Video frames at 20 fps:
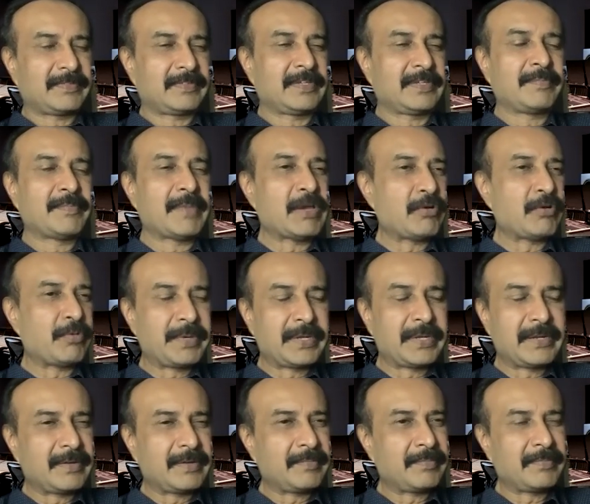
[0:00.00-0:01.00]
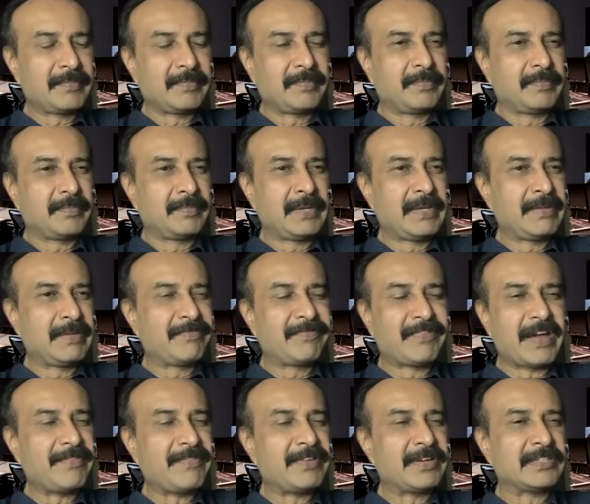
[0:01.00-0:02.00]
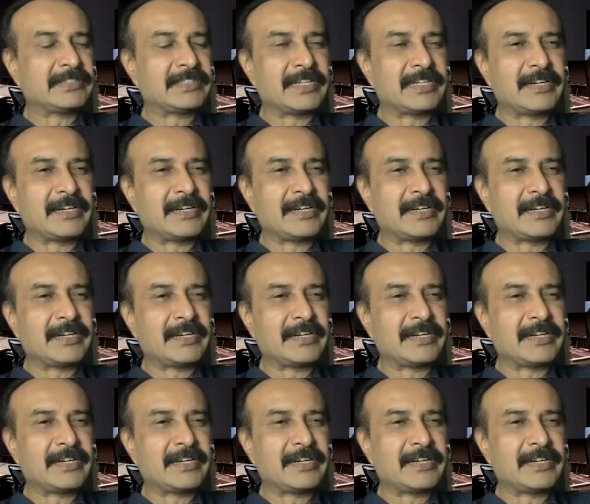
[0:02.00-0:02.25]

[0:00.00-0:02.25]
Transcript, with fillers: in my opinion, been 5 years,